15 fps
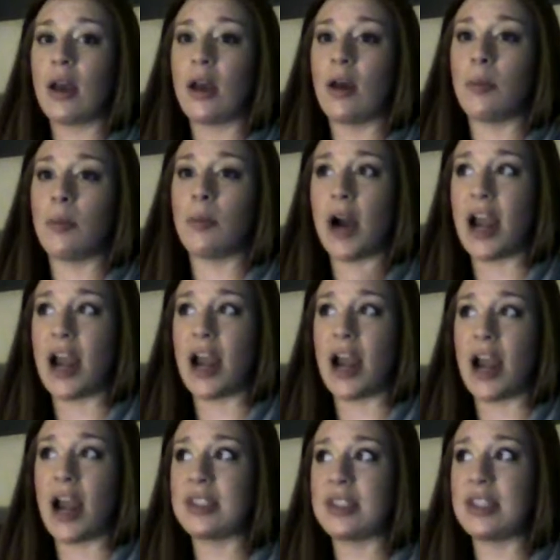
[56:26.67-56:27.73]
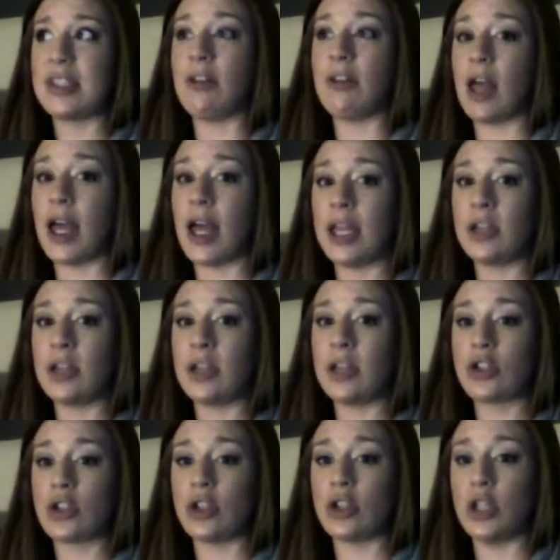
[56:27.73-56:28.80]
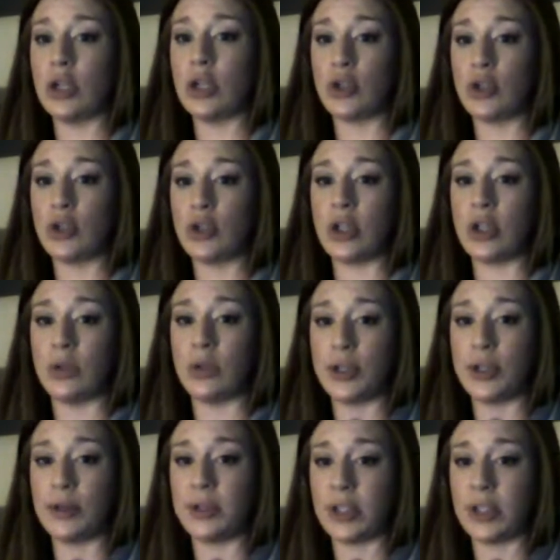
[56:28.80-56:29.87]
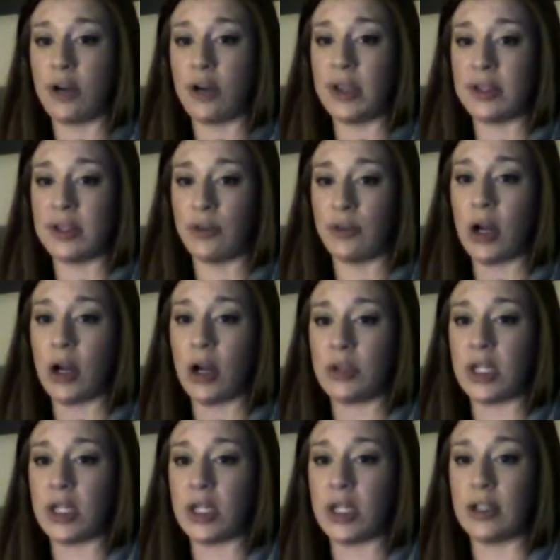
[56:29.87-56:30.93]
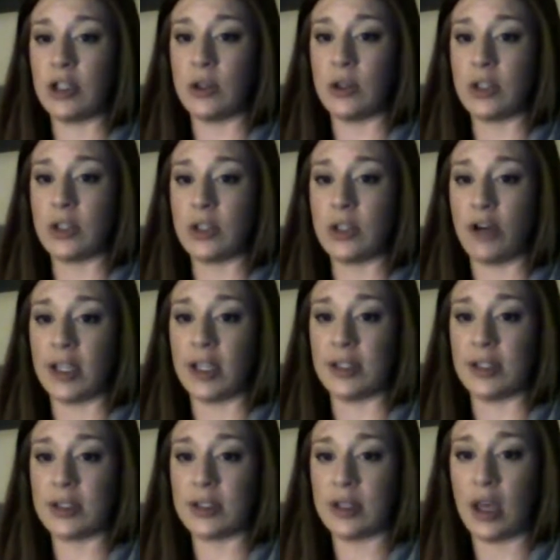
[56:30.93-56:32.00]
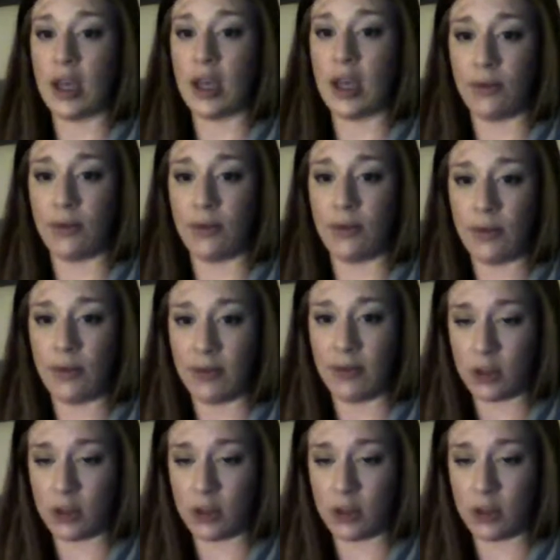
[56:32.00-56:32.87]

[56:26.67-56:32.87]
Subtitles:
breakfast and lunch, you should do 2 servings of protein, 2 servings of vegetables.